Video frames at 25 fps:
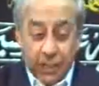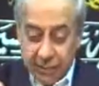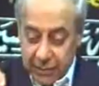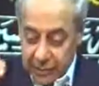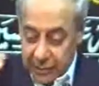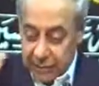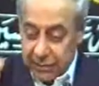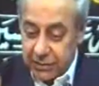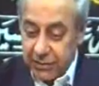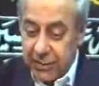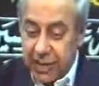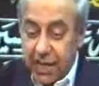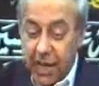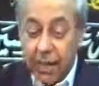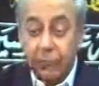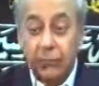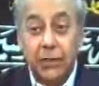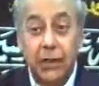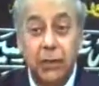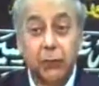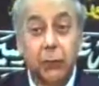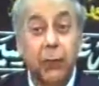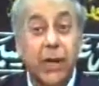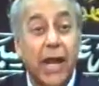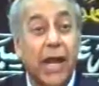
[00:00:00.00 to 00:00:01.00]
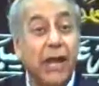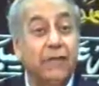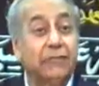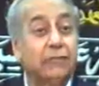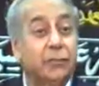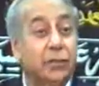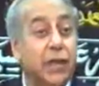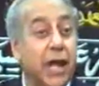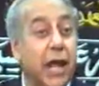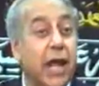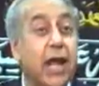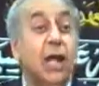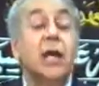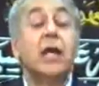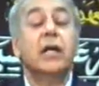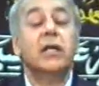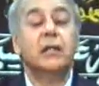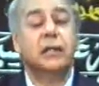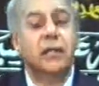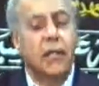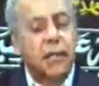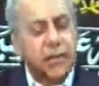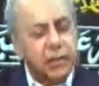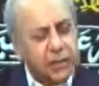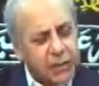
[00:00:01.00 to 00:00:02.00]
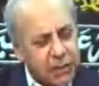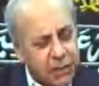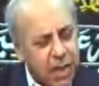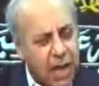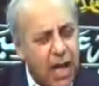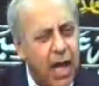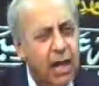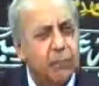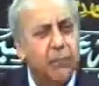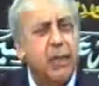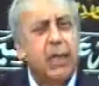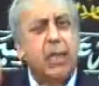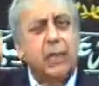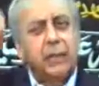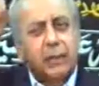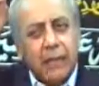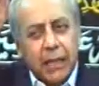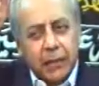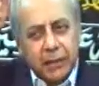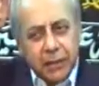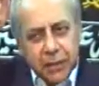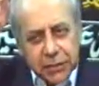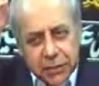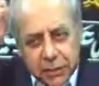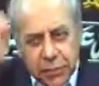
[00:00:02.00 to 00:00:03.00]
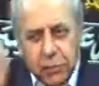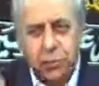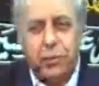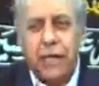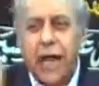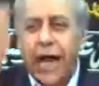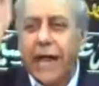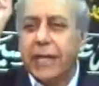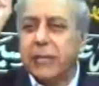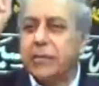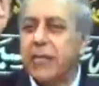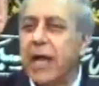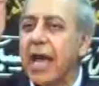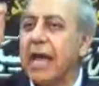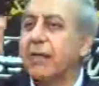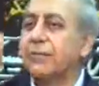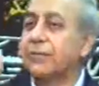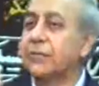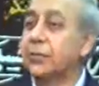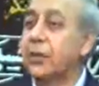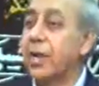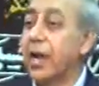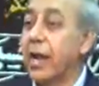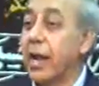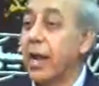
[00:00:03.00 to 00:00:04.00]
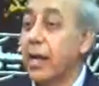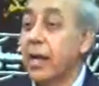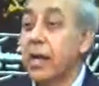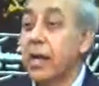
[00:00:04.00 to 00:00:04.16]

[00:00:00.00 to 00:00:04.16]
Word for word: The Islam that we have today, the Islam that the Sunnites have today,